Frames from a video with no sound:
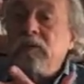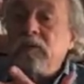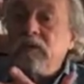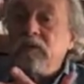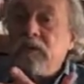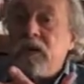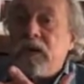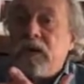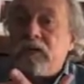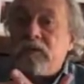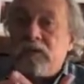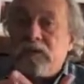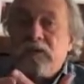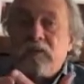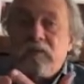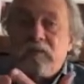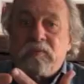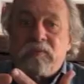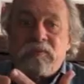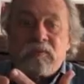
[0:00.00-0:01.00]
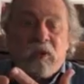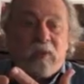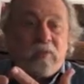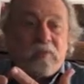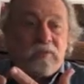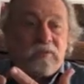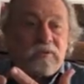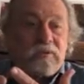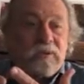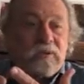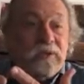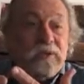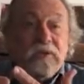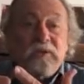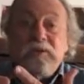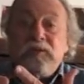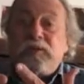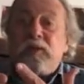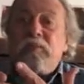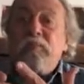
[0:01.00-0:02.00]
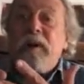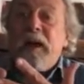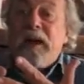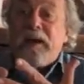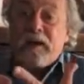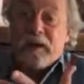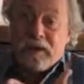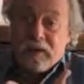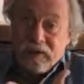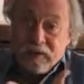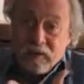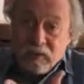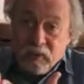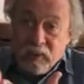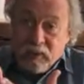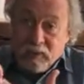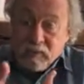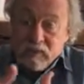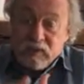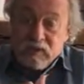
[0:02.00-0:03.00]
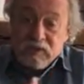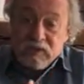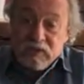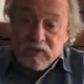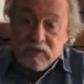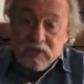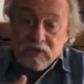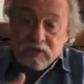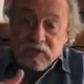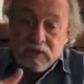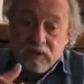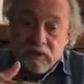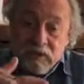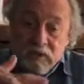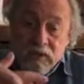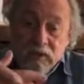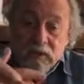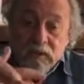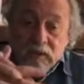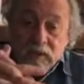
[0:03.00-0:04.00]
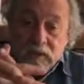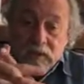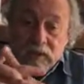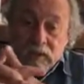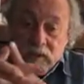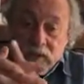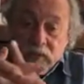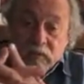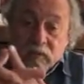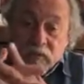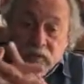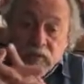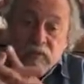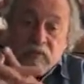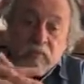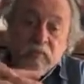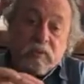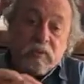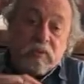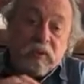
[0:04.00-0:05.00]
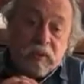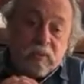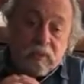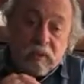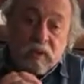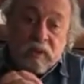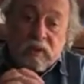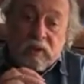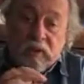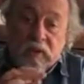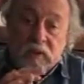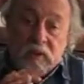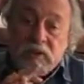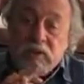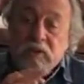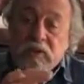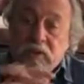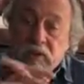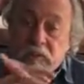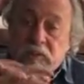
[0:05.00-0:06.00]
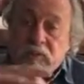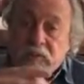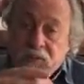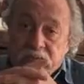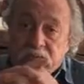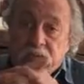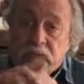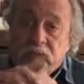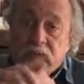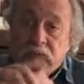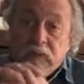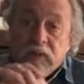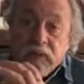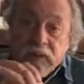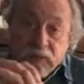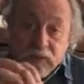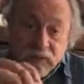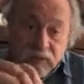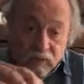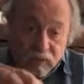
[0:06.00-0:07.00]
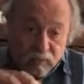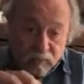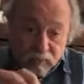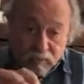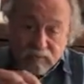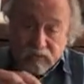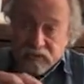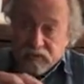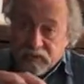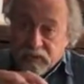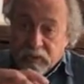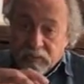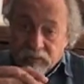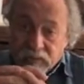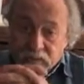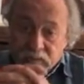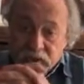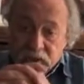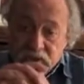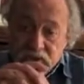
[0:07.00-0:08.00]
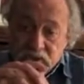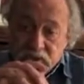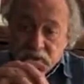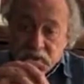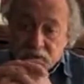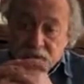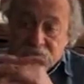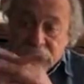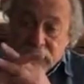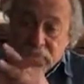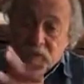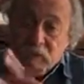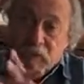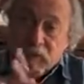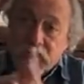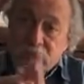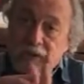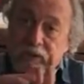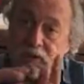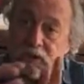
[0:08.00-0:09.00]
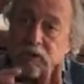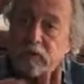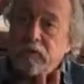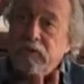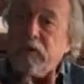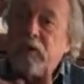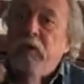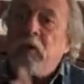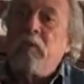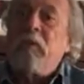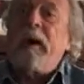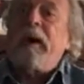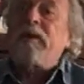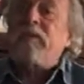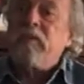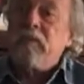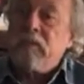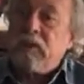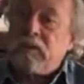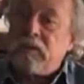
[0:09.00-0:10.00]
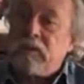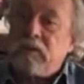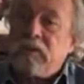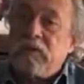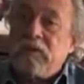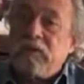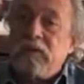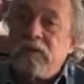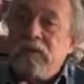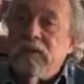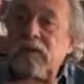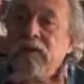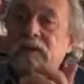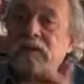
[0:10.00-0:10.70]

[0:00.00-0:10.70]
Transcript: It was almost Germanic in the way it was insisted. And the reason being, I actually come from a very privileged family in Mexico and didn't want their children to go back to Mexico